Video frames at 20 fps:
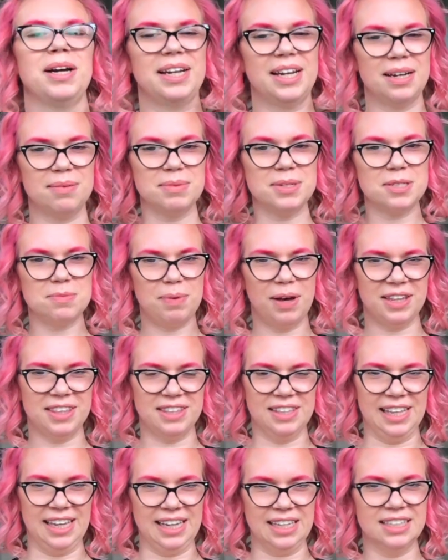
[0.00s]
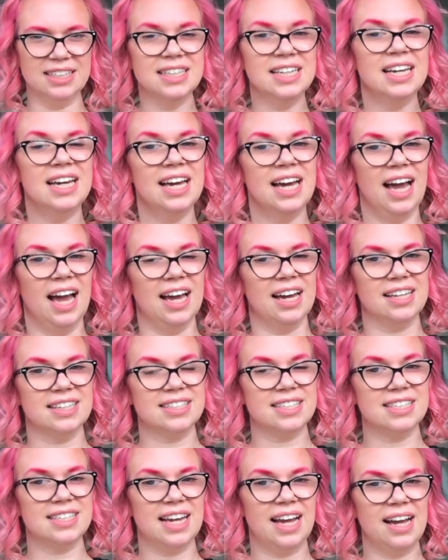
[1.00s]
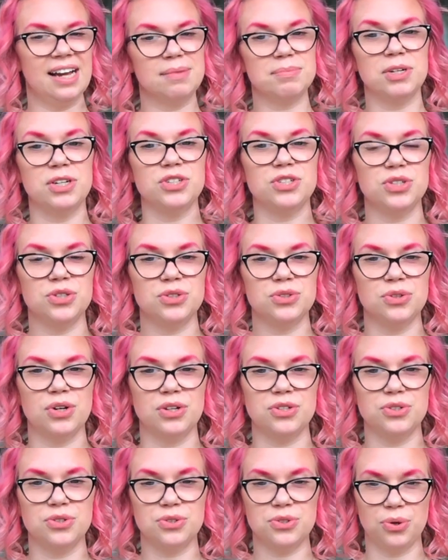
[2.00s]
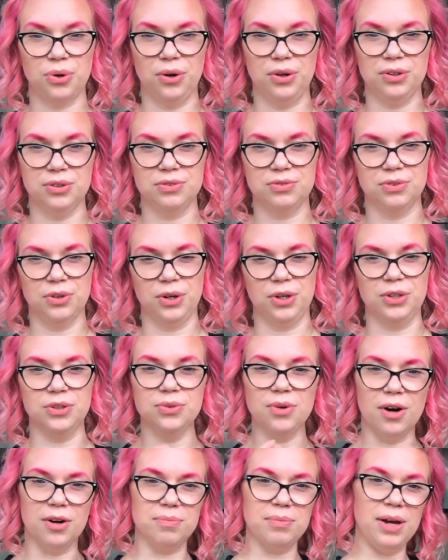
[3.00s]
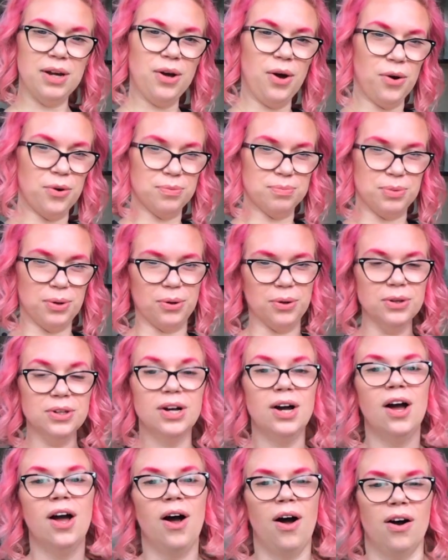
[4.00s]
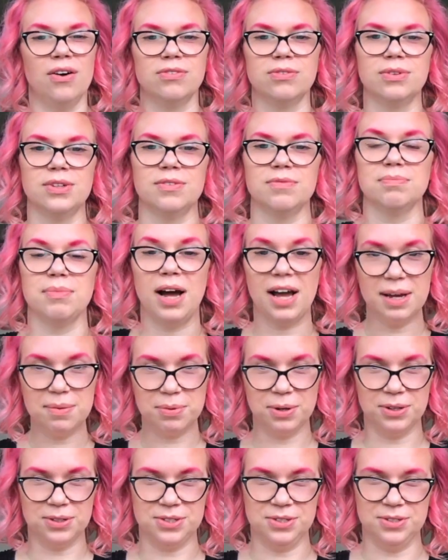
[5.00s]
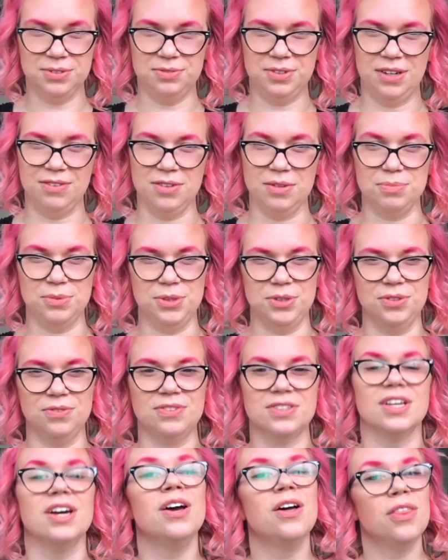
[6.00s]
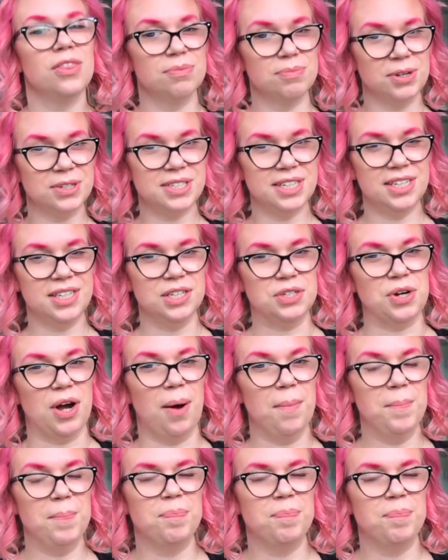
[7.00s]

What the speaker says: My name is Beth Blaine, and today I'm going to do a tutorial for you on my home pole of one of my personal favorite moves, the Martini drop.